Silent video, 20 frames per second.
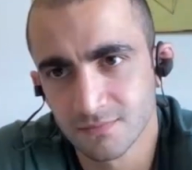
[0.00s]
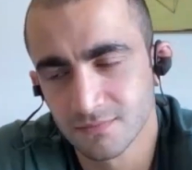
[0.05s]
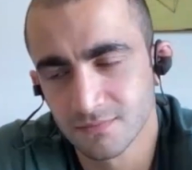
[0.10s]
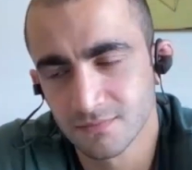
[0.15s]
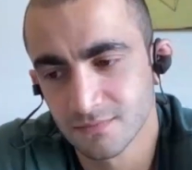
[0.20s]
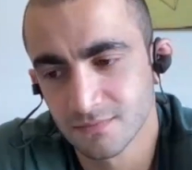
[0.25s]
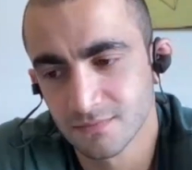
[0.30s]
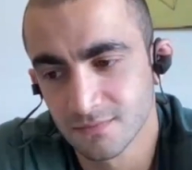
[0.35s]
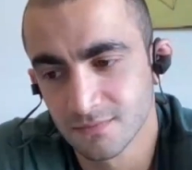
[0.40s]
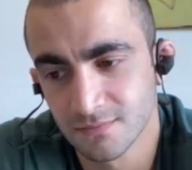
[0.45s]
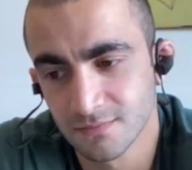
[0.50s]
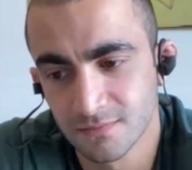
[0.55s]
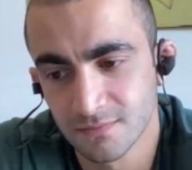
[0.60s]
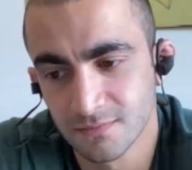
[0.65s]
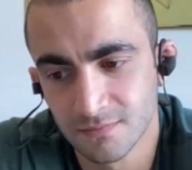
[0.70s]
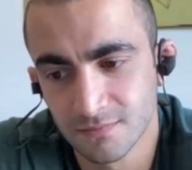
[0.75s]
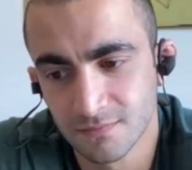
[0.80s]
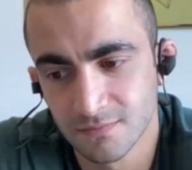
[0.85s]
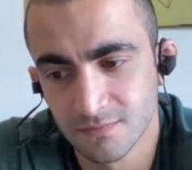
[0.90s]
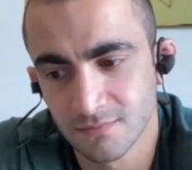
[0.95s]

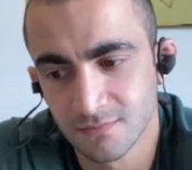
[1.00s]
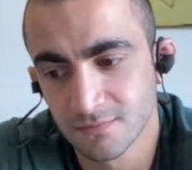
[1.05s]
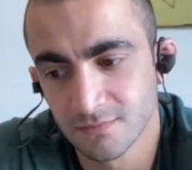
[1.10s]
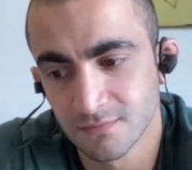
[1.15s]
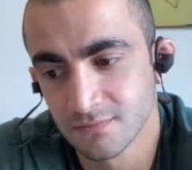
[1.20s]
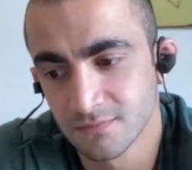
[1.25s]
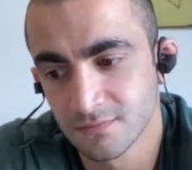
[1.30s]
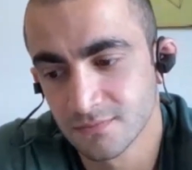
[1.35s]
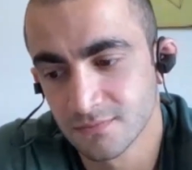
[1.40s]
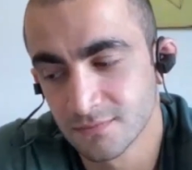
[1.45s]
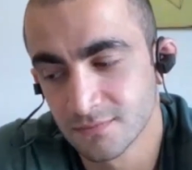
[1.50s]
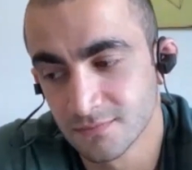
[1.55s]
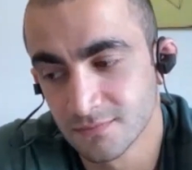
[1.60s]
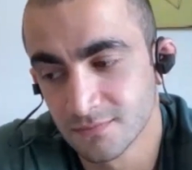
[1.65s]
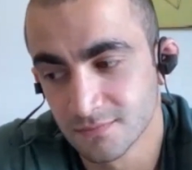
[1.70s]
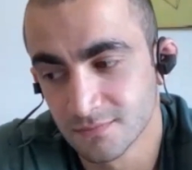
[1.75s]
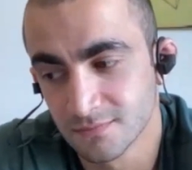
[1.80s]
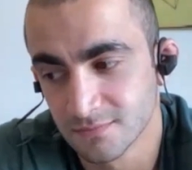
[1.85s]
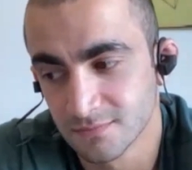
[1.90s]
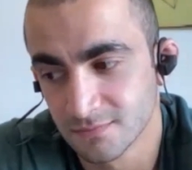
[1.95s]

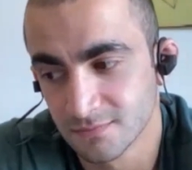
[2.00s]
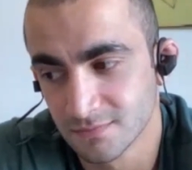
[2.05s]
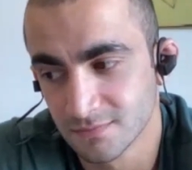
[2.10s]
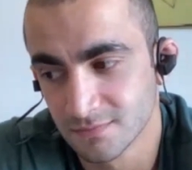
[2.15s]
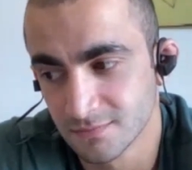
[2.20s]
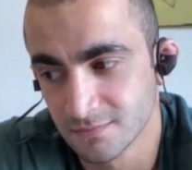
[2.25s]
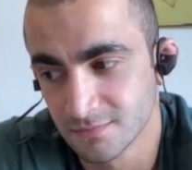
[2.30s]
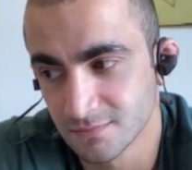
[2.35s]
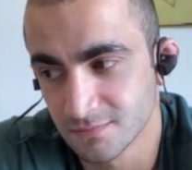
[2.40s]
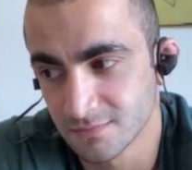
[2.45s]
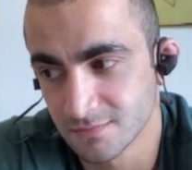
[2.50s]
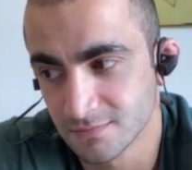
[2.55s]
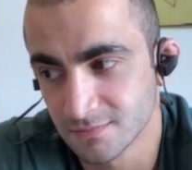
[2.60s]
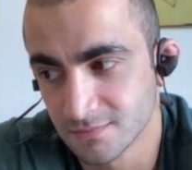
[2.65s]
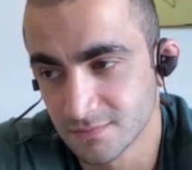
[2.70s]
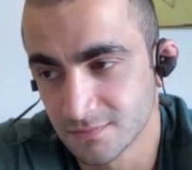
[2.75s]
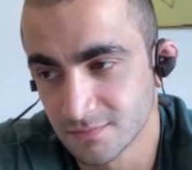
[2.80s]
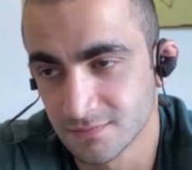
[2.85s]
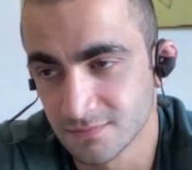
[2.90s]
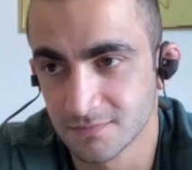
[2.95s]

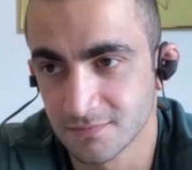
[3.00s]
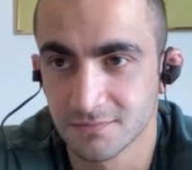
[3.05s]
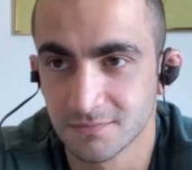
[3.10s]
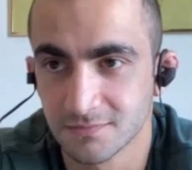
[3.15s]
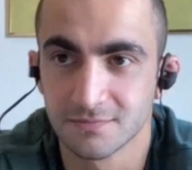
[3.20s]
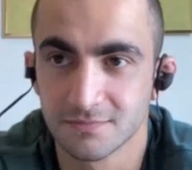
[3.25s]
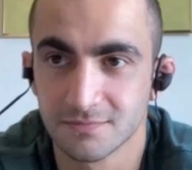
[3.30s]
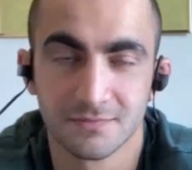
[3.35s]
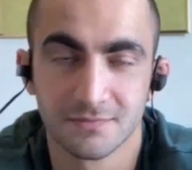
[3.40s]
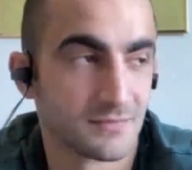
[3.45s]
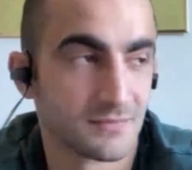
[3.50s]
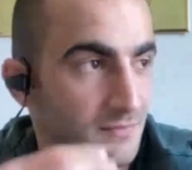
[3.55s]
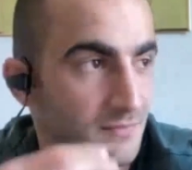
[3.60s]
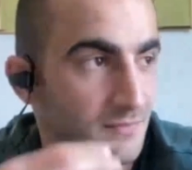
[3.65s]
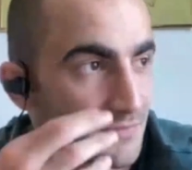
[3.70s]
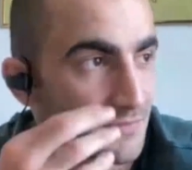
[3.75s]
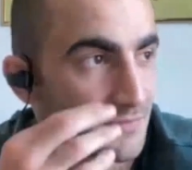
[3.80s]
This person isn't speaking.